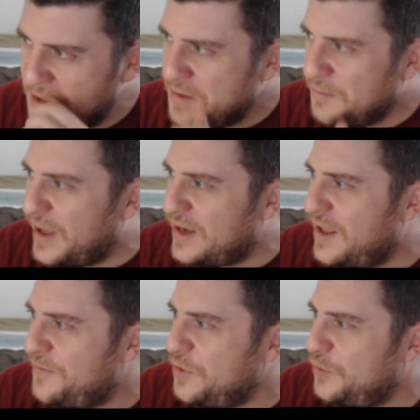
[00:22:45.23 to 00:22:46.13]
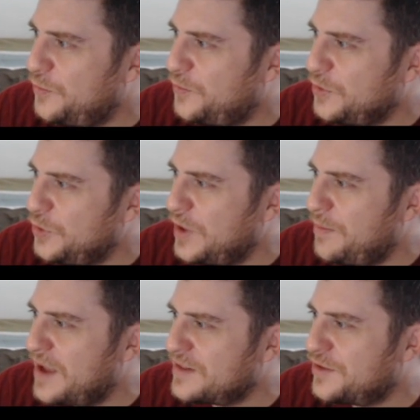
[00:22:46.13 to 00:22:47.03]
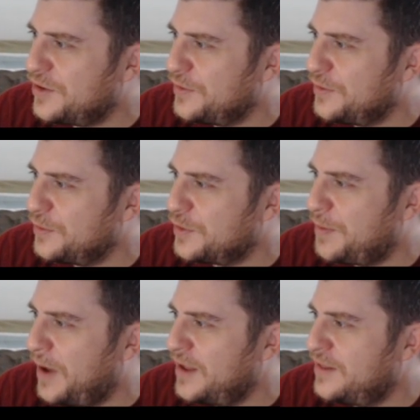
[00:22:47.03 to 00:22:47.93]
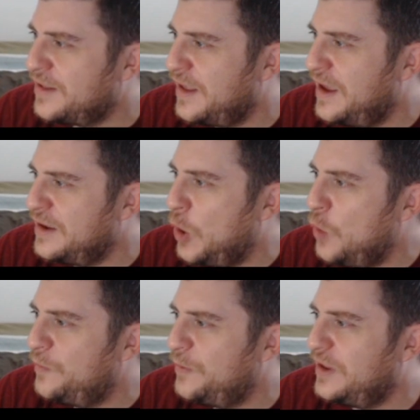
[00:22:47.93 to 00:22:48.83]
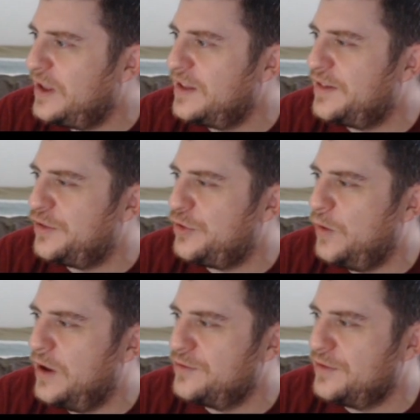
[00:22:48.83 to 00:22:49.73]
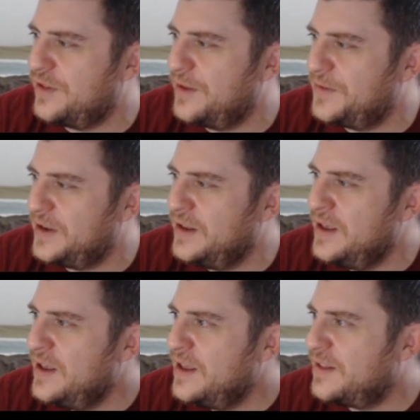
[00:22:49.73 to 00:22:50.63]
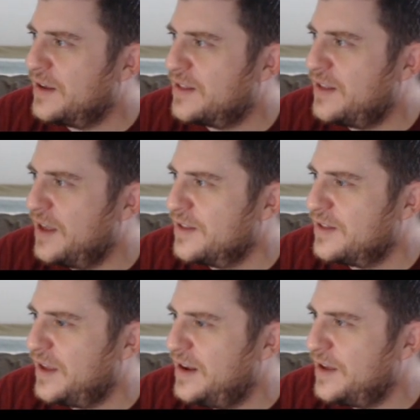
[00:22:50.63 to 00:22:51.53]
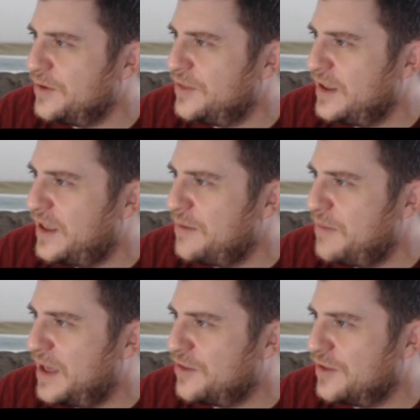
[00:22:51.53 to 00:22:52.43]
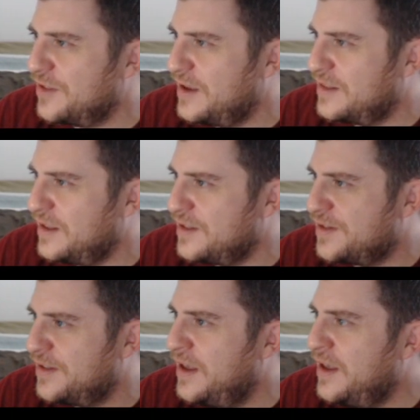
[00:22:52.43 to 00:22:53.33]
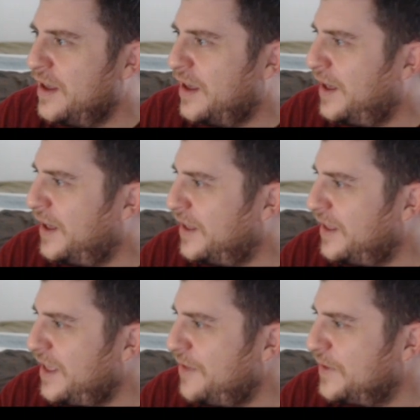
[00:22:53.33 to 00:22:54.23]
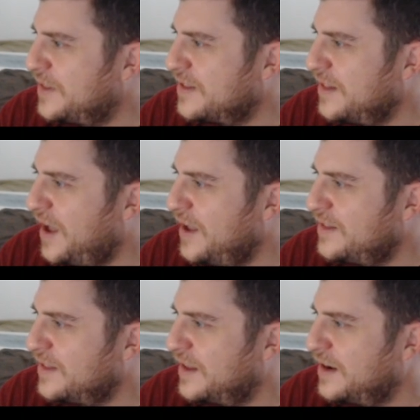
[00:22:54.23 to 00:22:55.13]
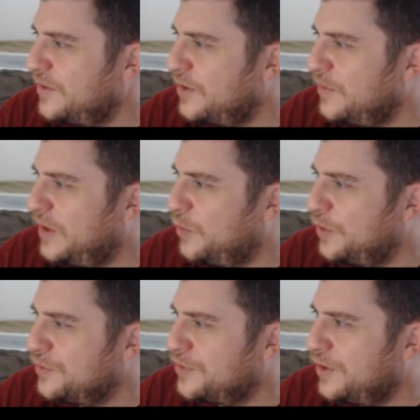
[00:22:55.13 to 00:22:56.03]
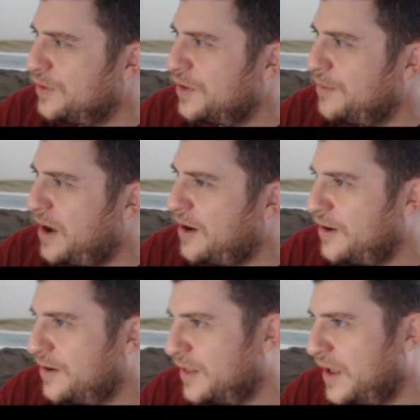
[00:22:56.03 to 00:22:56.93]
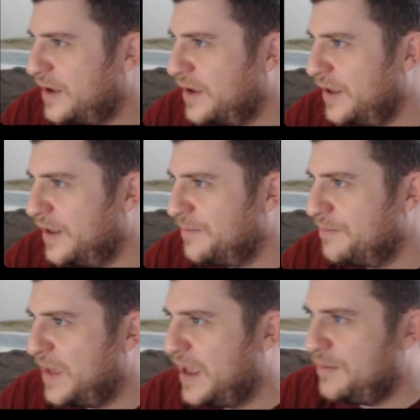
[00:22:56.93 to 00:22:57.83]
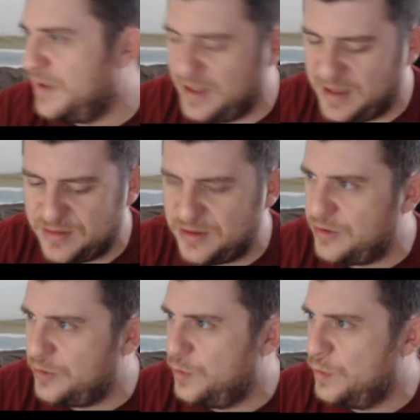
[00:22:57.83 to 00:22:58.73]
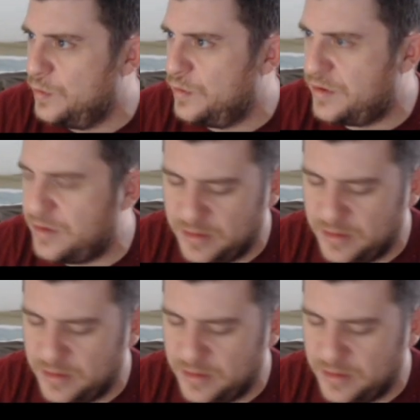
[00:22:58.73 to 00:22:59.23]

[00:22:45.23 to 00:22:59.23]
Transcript: But if you get back the server response and hopefully it's a 200 something success and everything came back just like this. If it's not, then it would return some error like maybe to-dos.